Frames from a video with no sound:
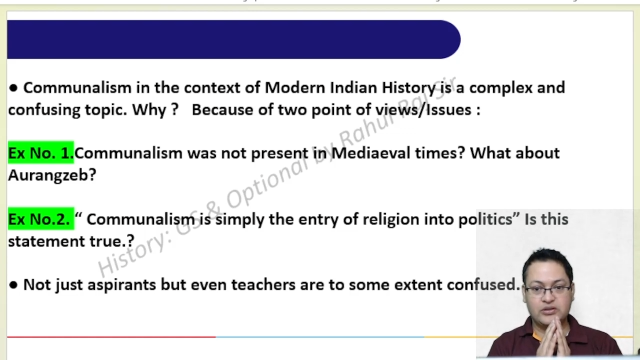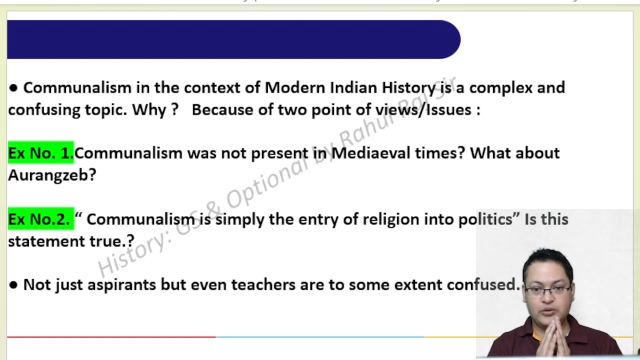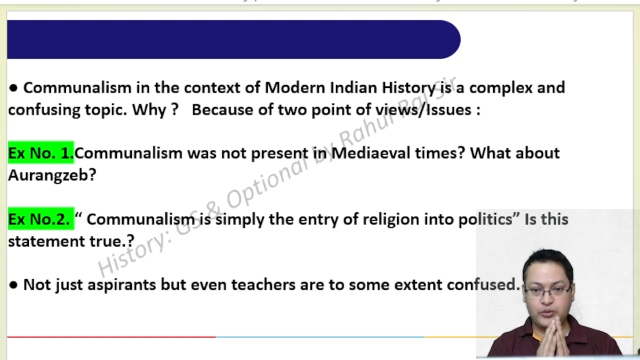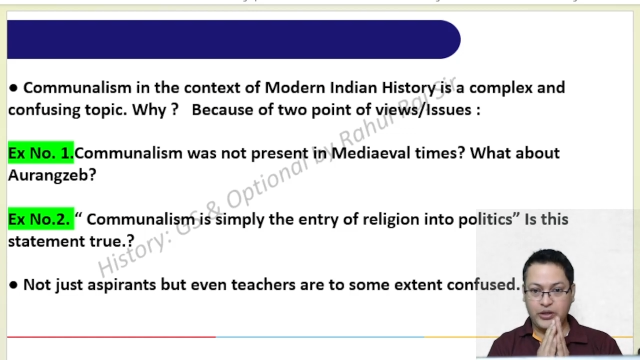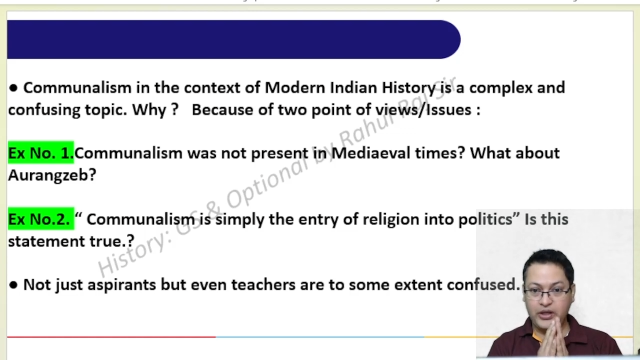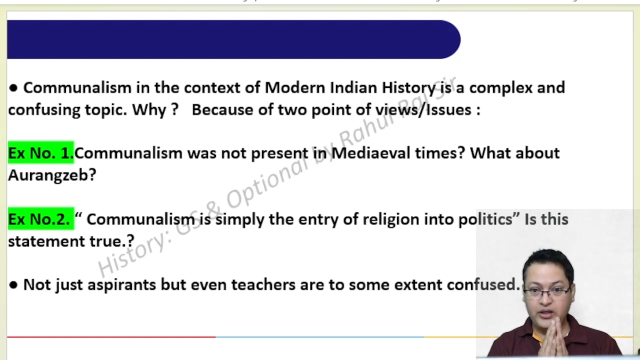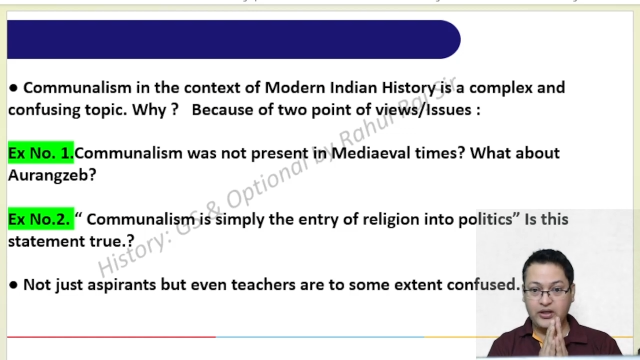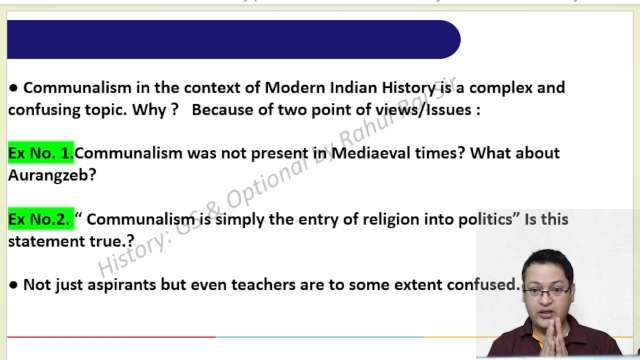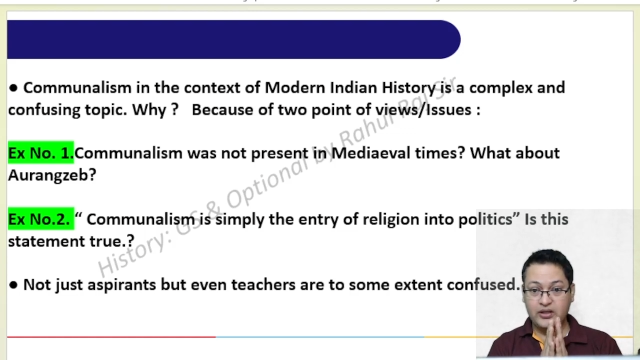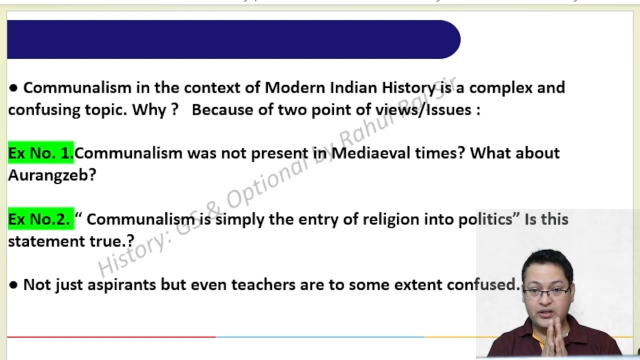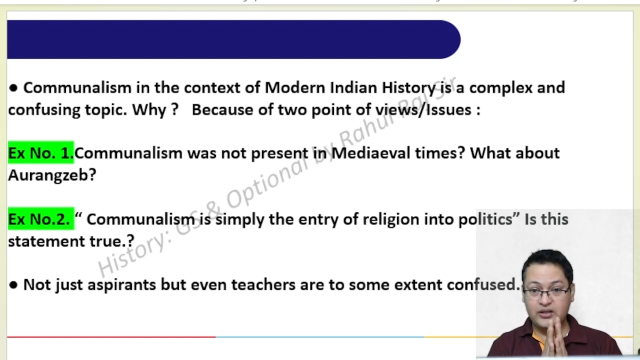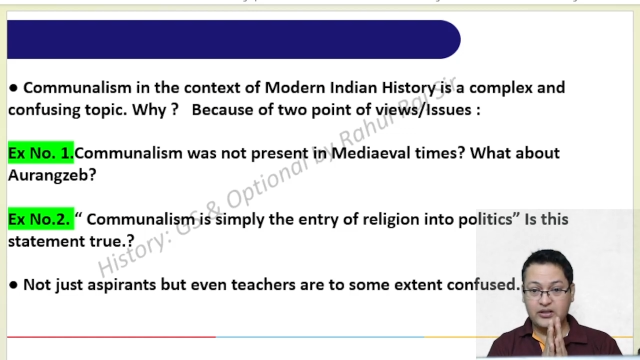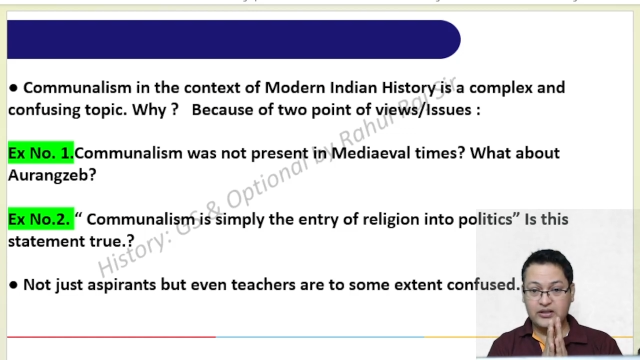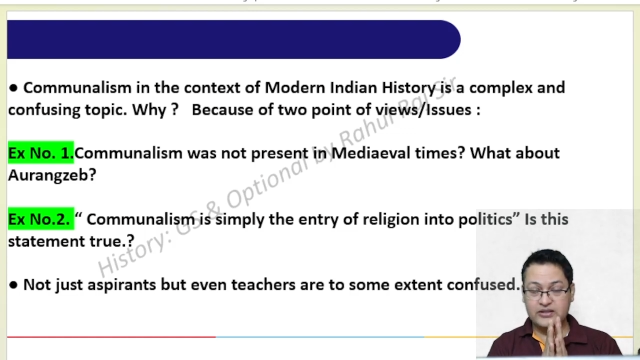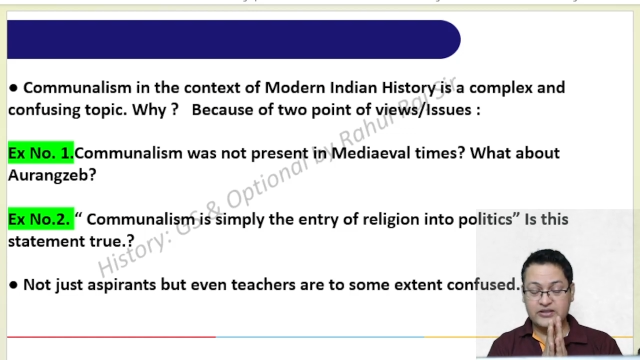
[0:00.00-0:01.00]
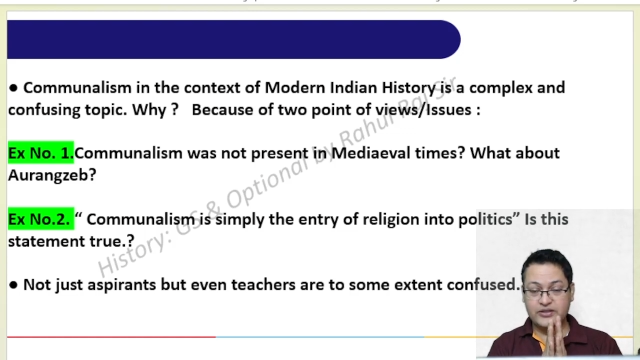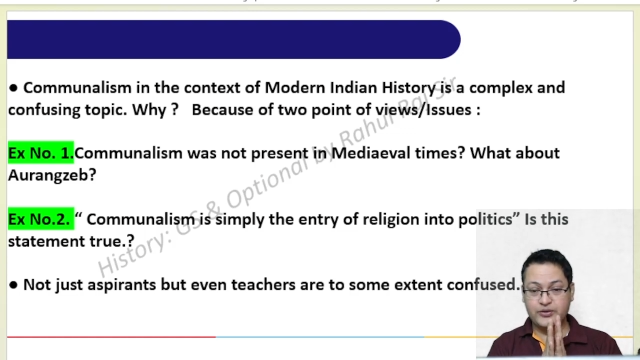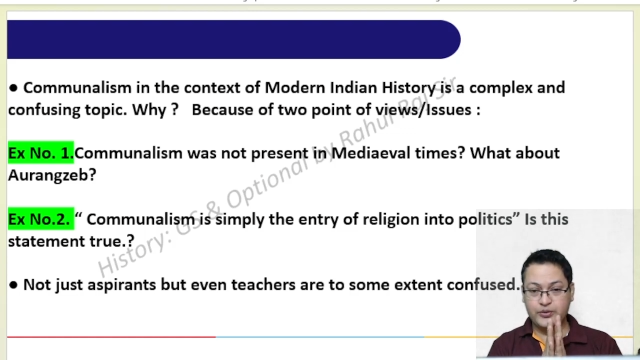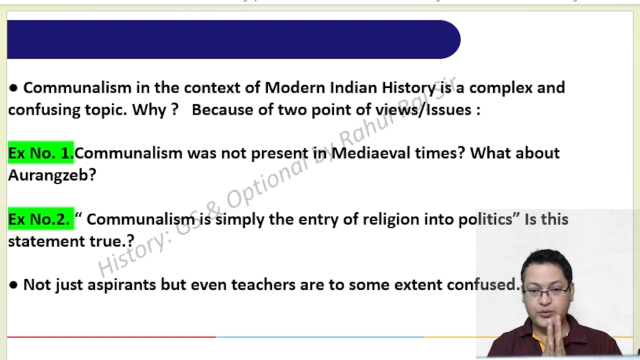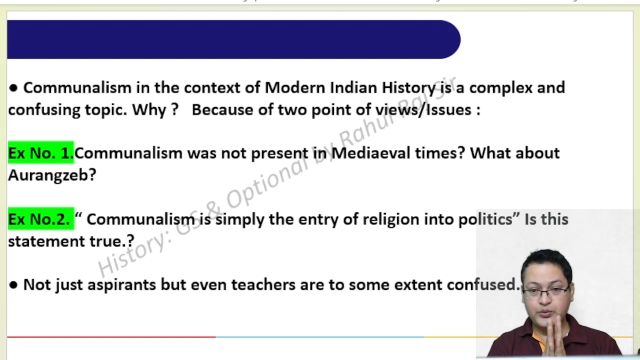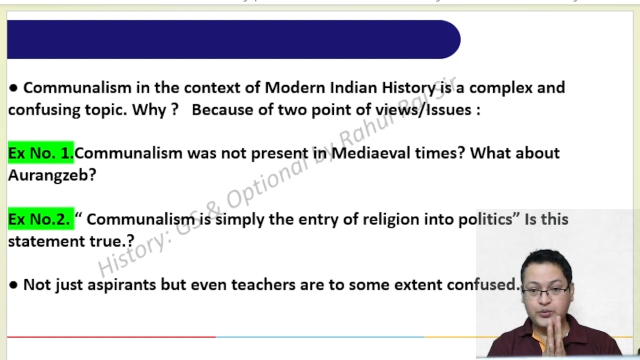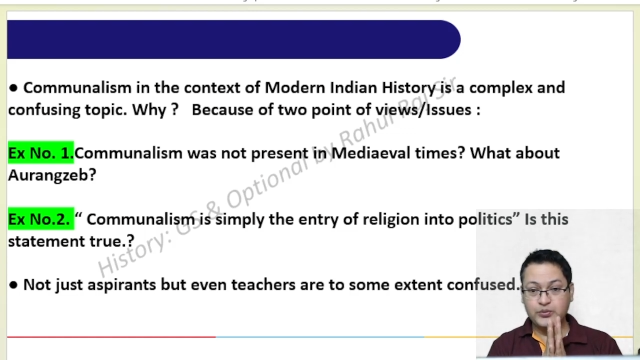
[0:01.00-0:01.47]
Okay, is it
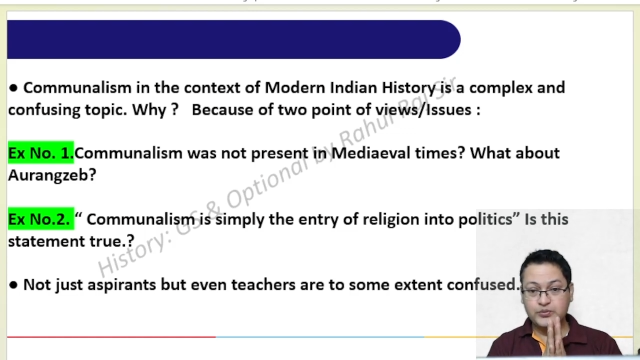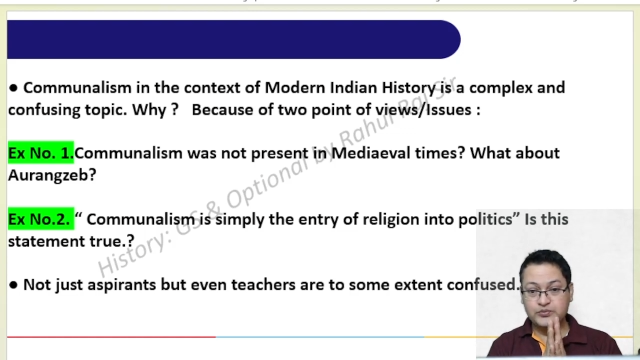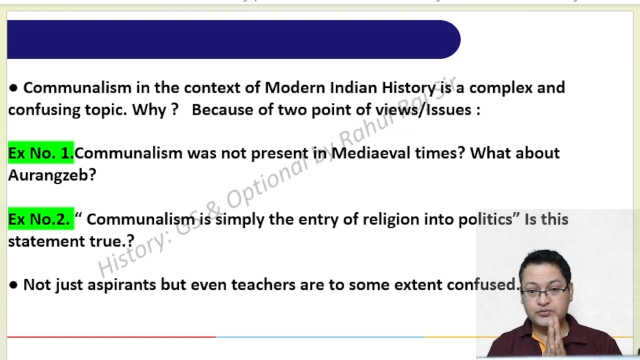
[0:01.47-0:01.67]
true?